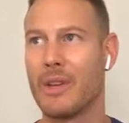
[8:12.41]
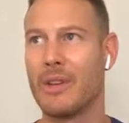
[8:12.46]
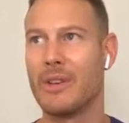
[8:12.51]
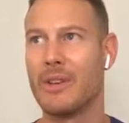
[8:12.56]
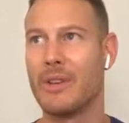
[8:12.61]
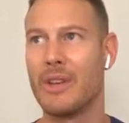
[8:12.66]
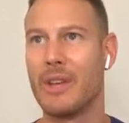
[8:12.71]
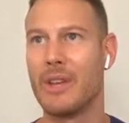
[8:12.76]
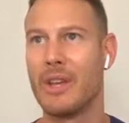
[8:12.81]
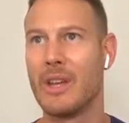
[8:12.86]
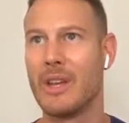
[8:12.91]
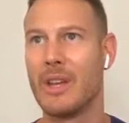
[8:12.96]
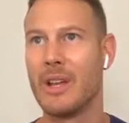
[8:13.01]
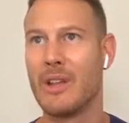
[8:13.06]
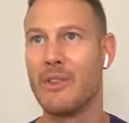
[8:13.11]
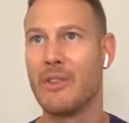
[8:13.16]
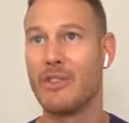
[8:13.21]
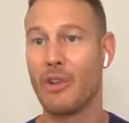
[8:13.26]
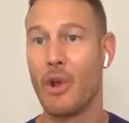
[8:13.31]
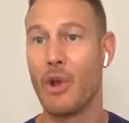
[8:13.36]
And
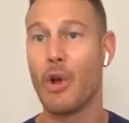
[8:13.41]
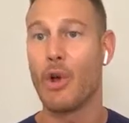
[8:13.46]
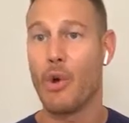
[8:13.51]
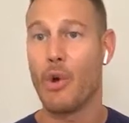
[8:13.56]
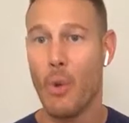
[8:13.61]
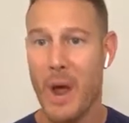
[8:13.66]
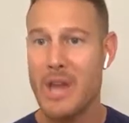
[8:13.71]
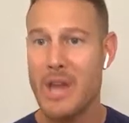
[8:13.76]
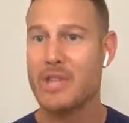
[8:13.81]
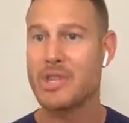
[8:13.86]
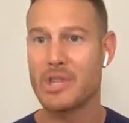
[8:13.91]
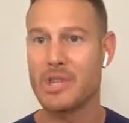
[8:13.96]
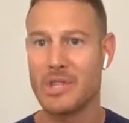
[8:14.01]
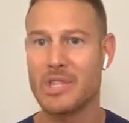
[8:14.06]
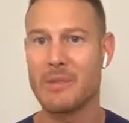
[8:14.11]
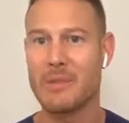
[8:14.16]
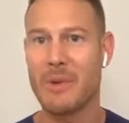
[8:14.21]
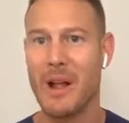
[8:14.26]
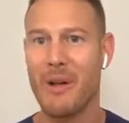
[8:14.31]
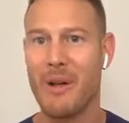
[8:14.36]
there's a lot of
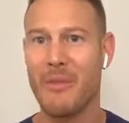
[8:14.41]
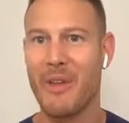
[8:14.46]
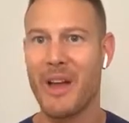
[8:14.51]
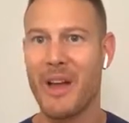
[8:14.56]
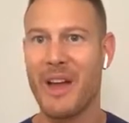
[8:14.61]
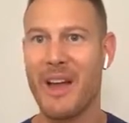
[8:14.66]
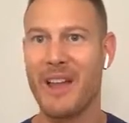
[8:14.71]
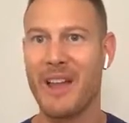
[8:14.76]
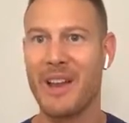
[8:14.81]
questions about that.